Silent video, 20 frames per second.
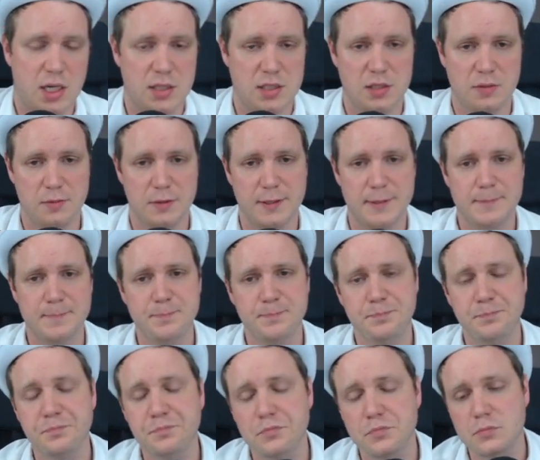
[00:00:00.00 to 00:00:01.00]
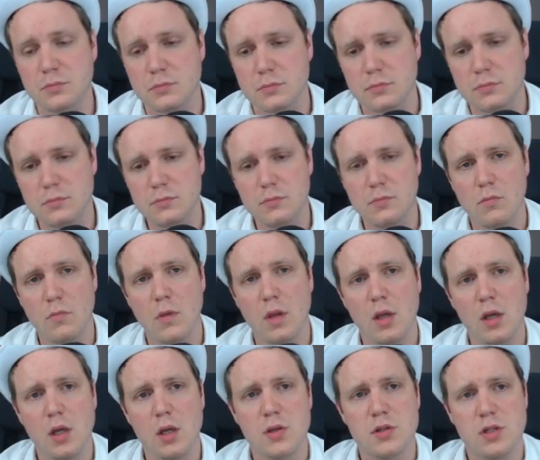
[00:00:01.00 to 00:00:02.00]
as it were.
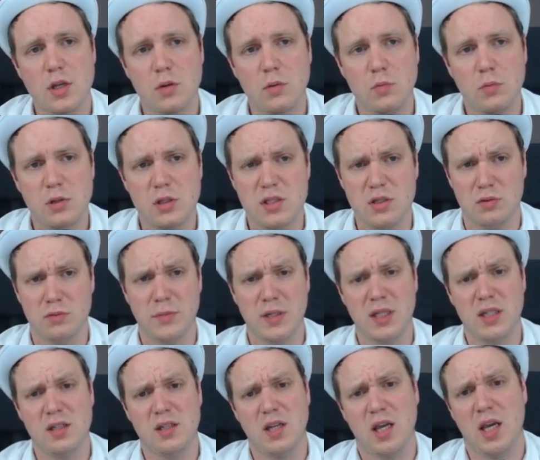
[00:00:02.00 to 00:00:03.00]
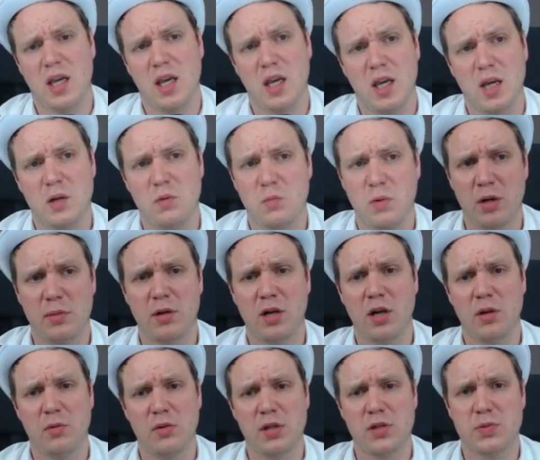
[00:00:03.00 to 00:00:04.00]
So, what does it all mean, and where am I
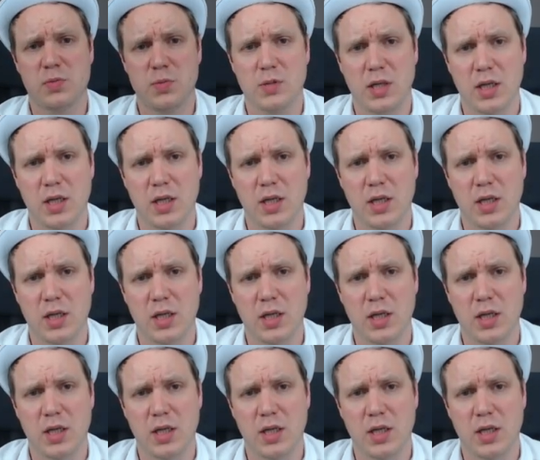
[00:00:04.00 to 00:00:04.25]
going with this,